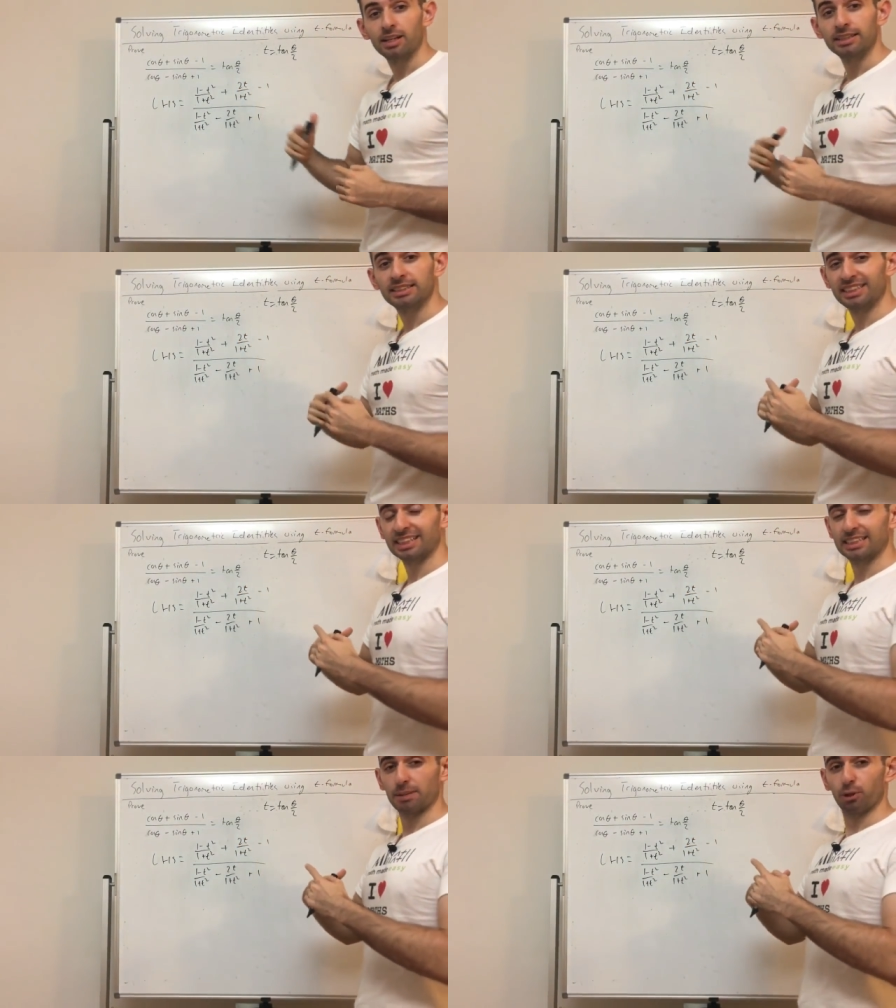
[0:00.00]
This is an
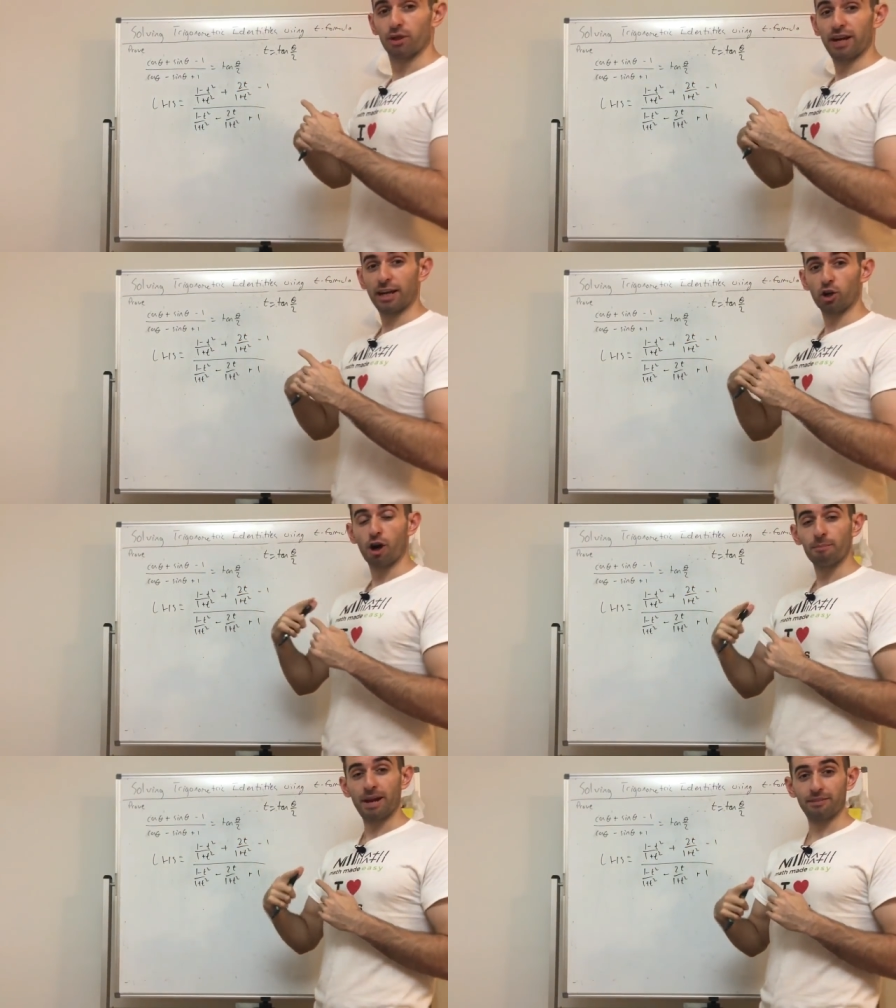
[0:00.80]
example of a
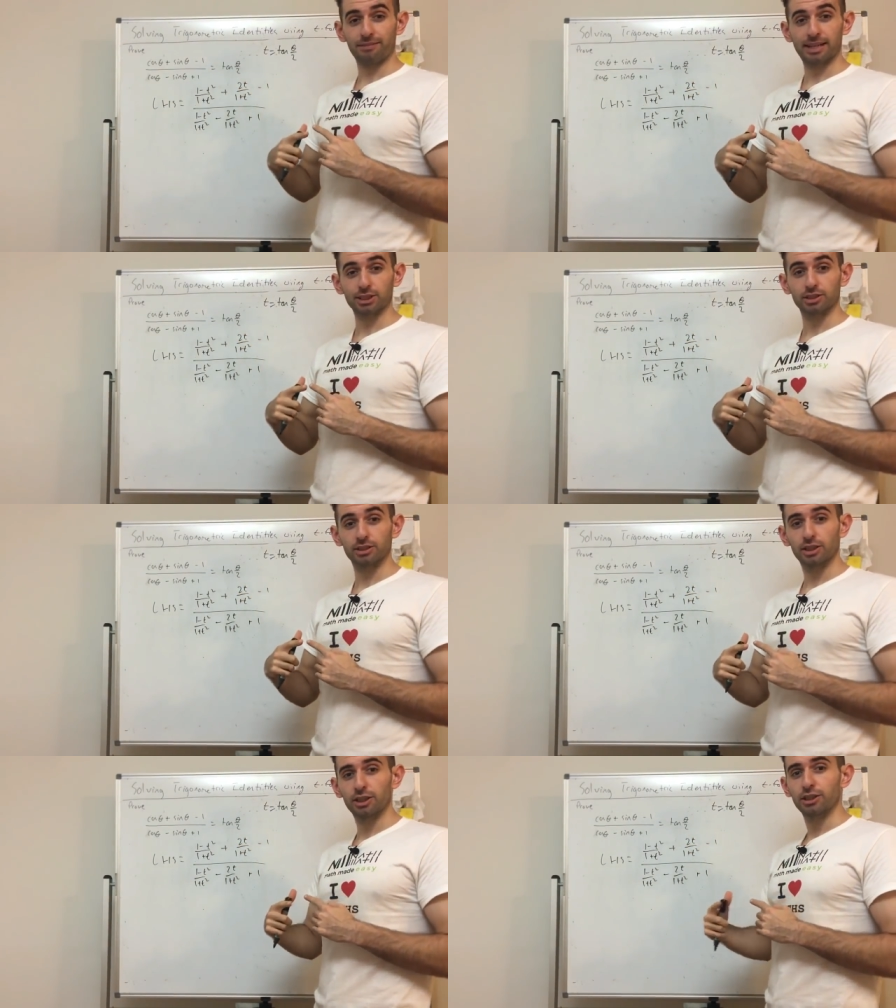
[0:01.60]
compound fraction.
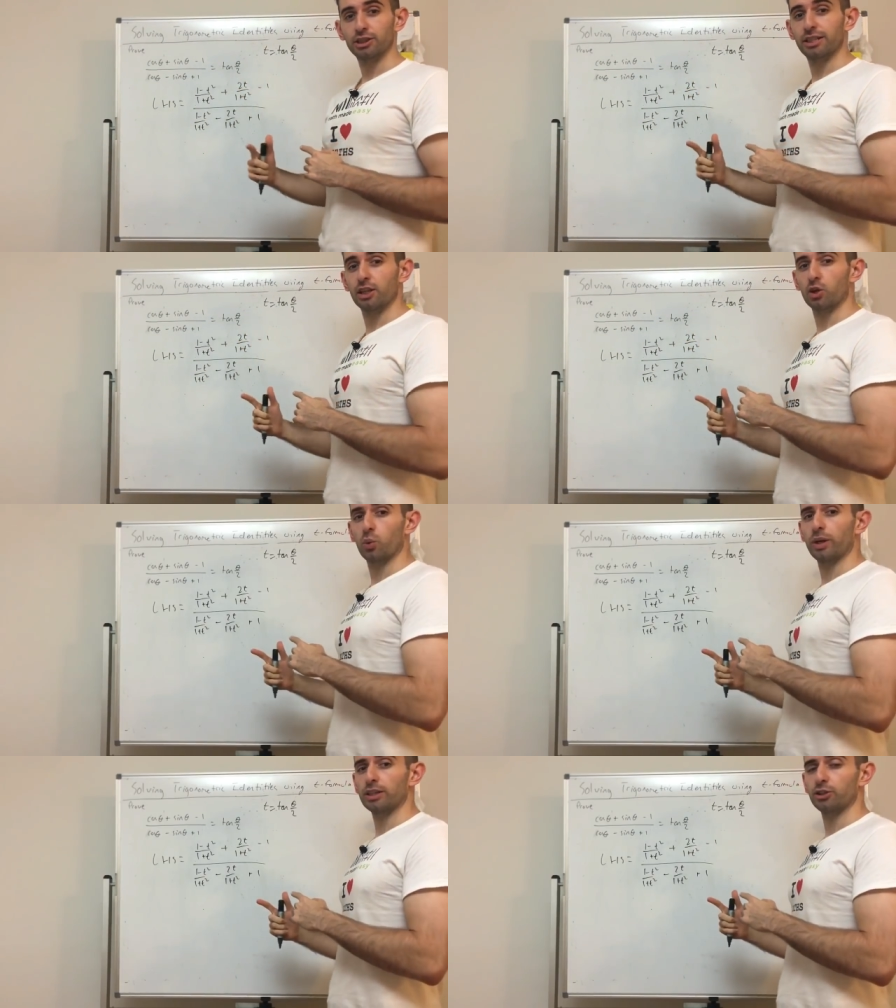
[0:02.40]
So I did a
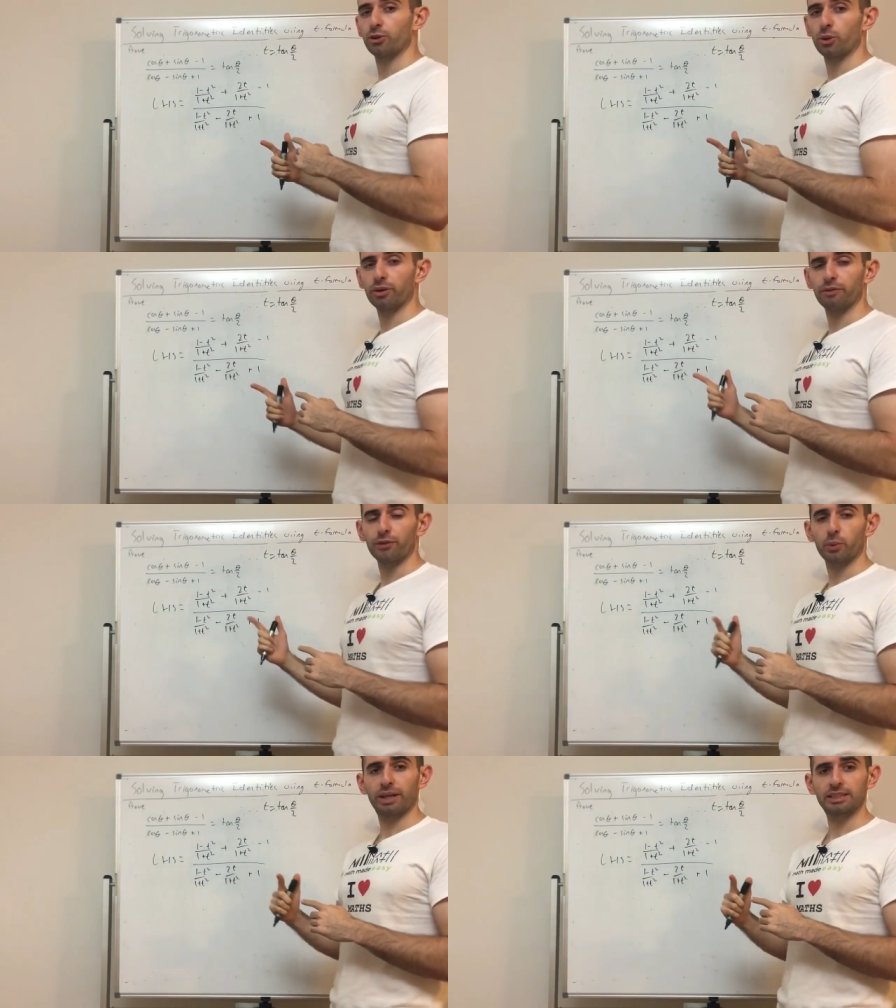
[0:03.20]
quick tutorial a
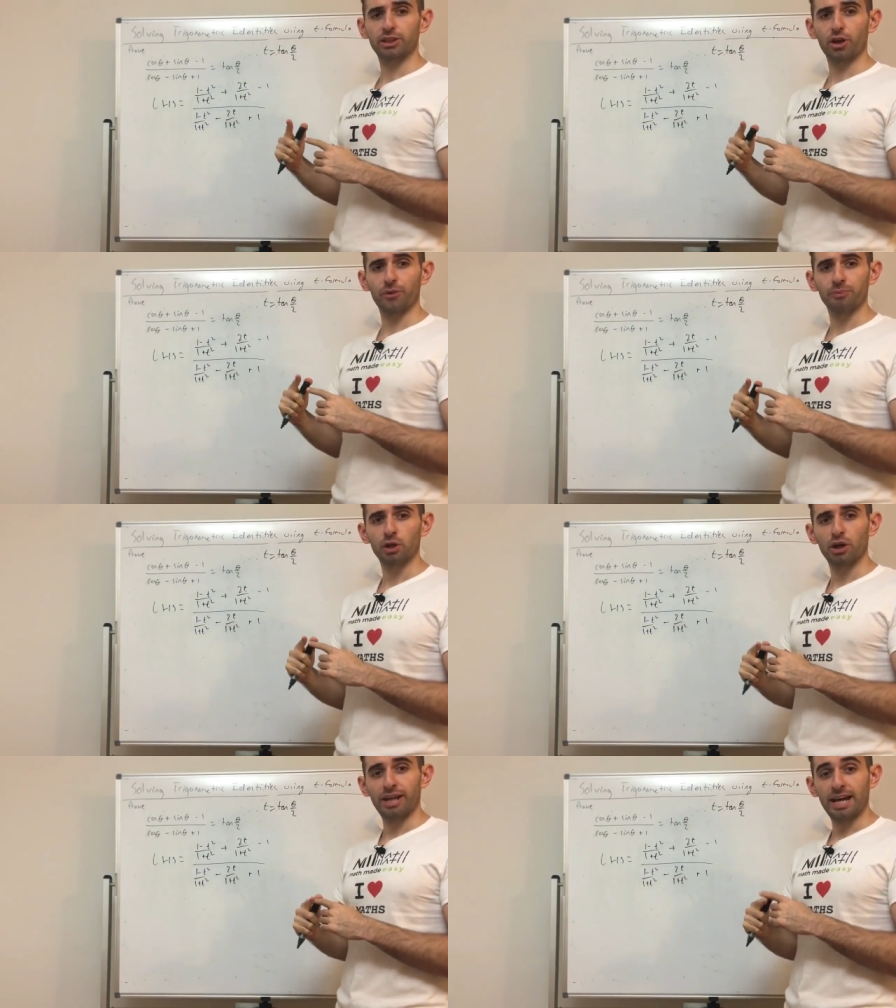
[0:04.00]
few weeks
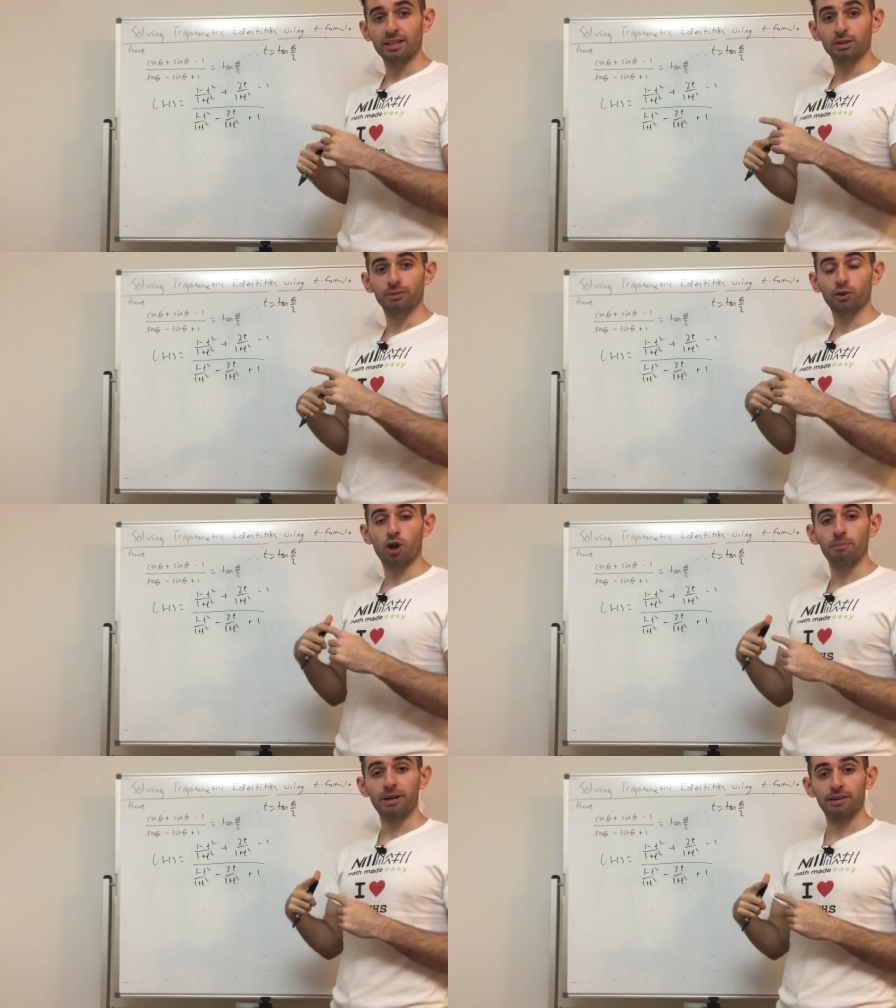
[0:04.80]
ago on how to deal with
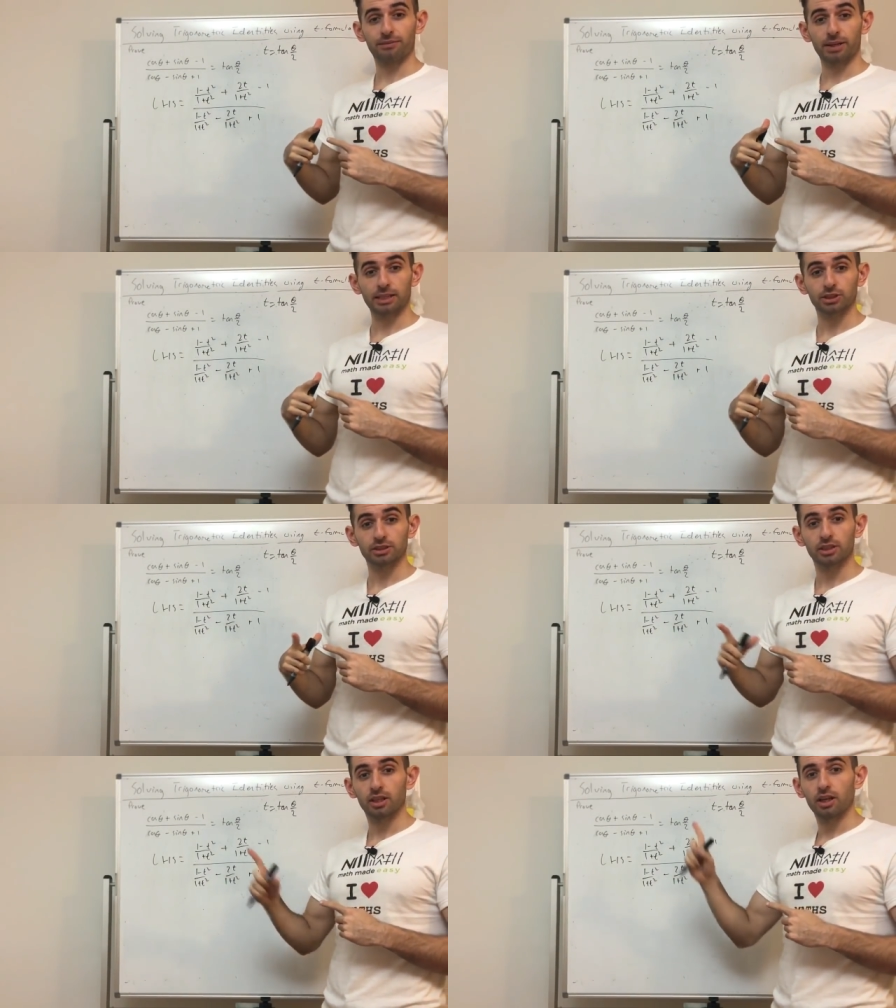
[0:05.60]
compound
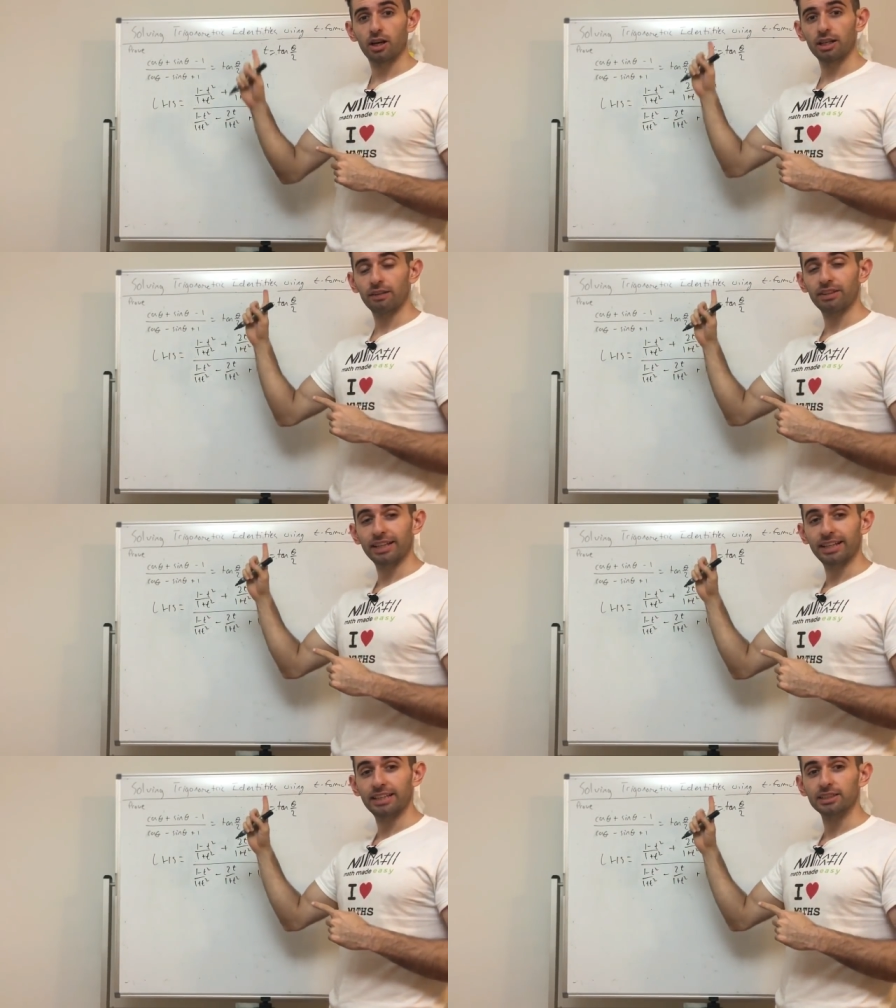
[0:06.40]
fractions. I'll leave a
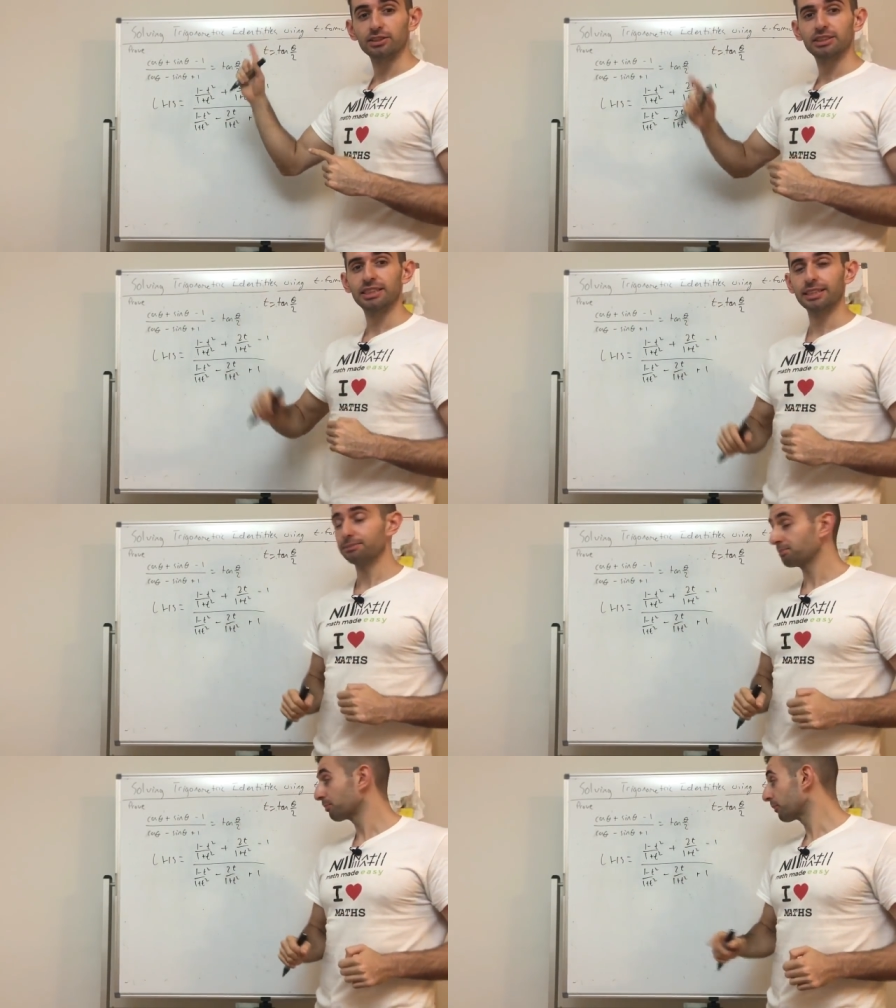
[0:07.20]
link here to see
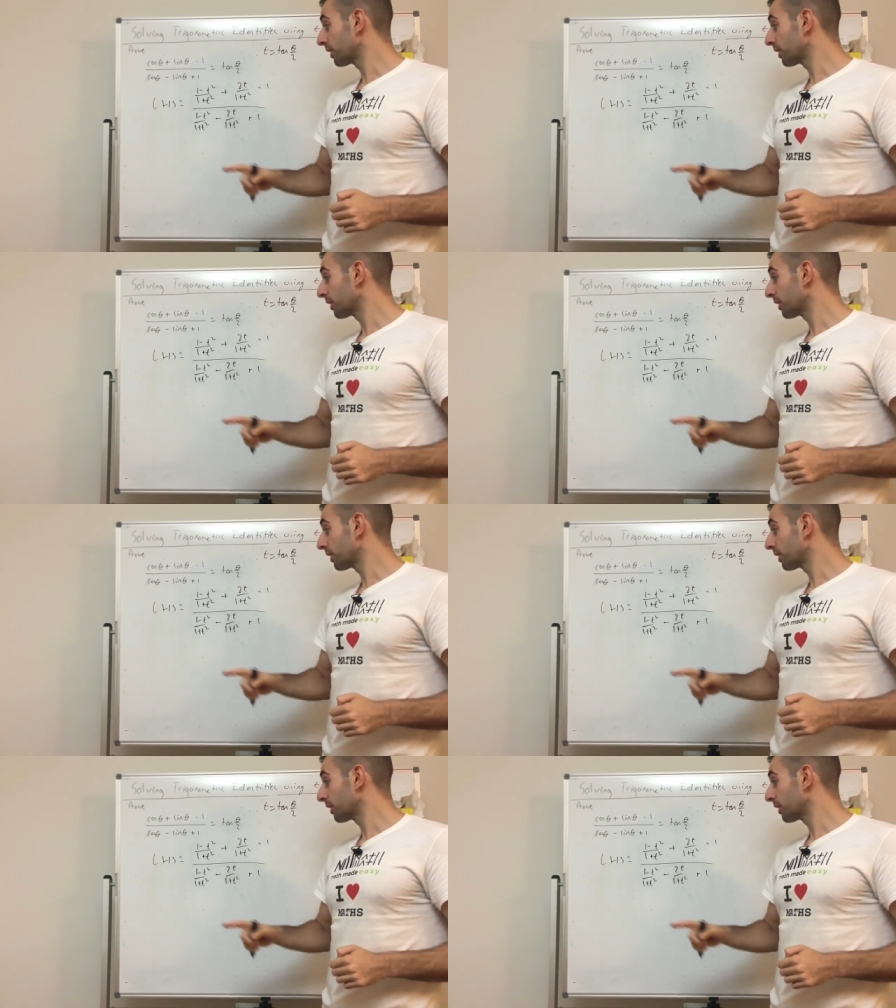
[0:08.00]
it.